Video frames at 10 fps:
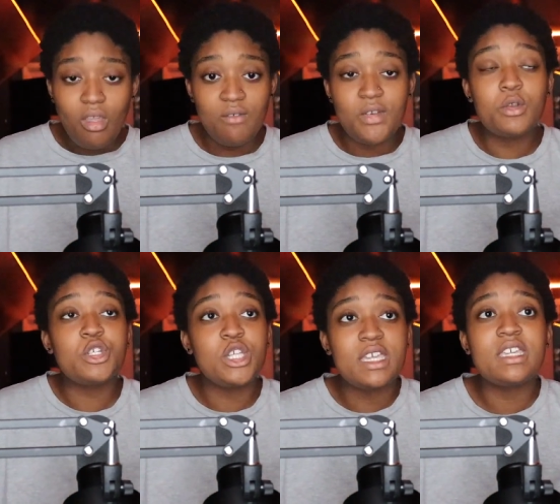a very
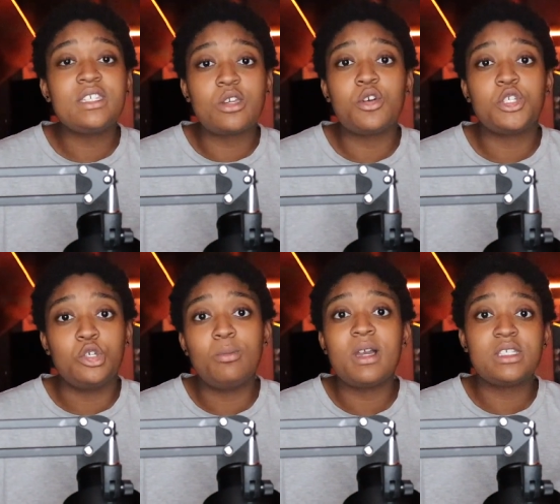shaky start
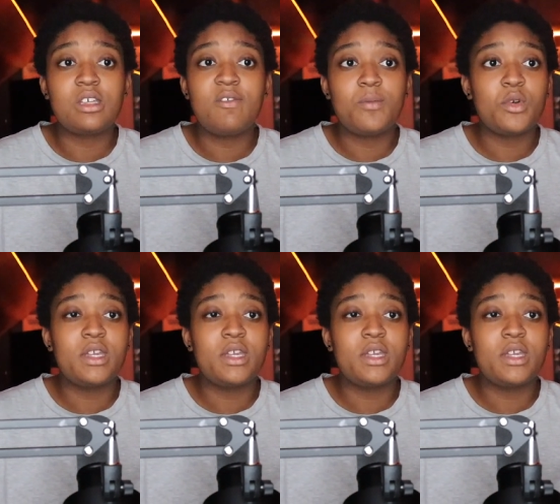to my sophomore